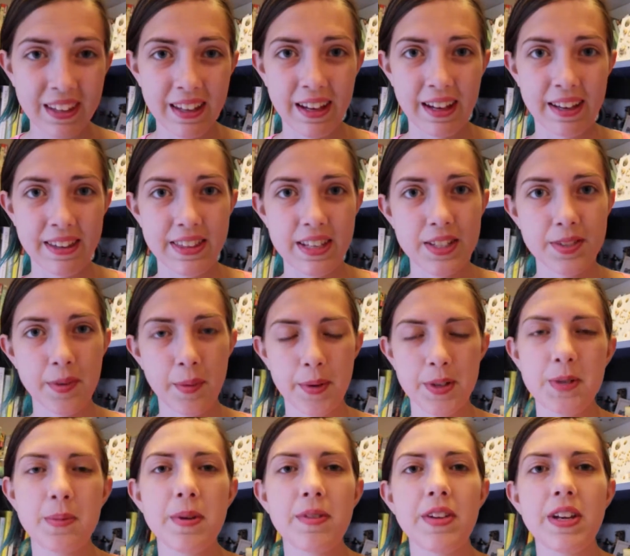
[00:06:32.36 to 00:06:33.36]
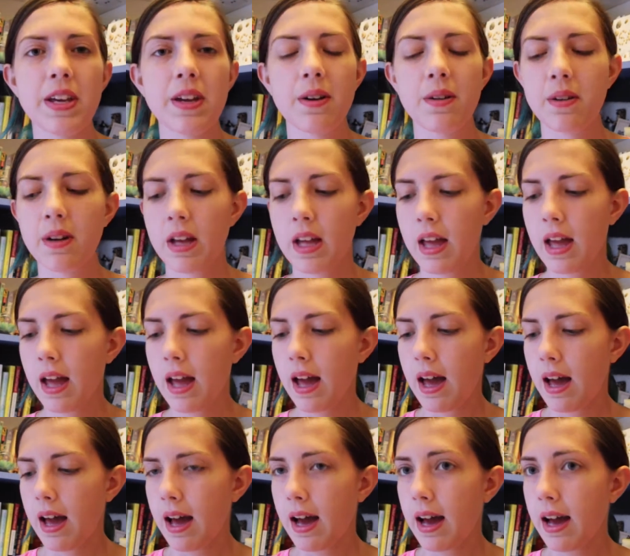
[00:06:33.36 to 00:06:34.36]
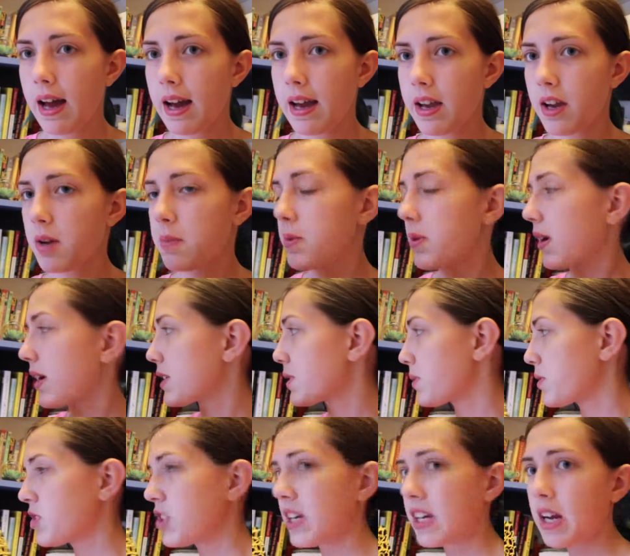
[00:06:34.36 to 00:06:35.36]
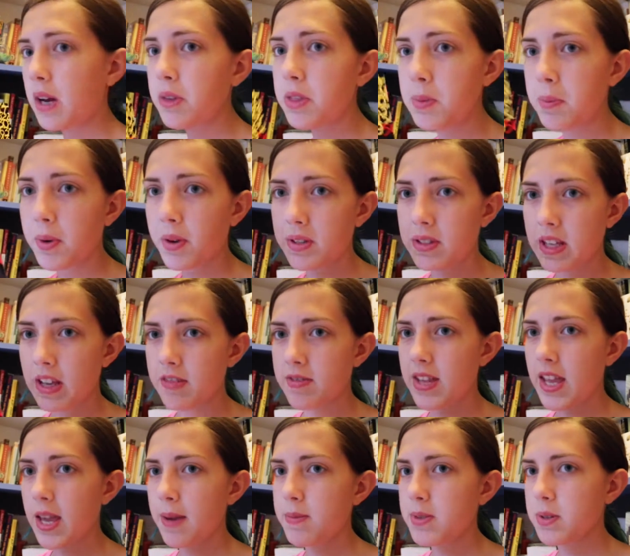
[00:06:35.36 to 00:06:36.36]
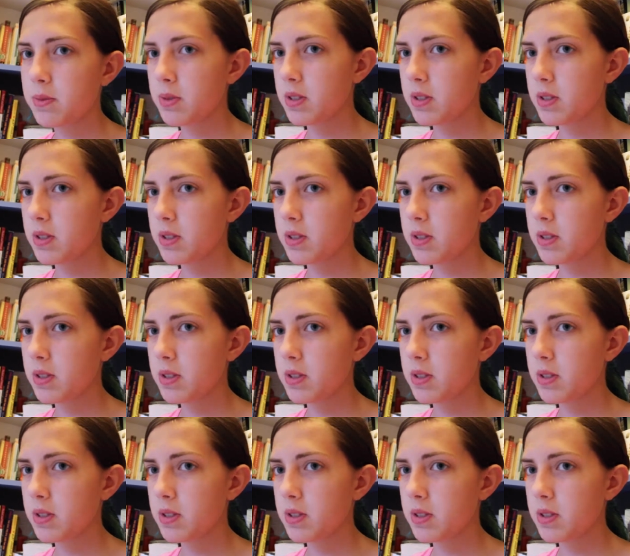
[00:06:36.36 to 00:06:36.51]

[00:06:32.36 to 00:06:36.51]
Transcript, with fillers: Uh, thanks for watching my video. I hope you guys will check out the books I've named,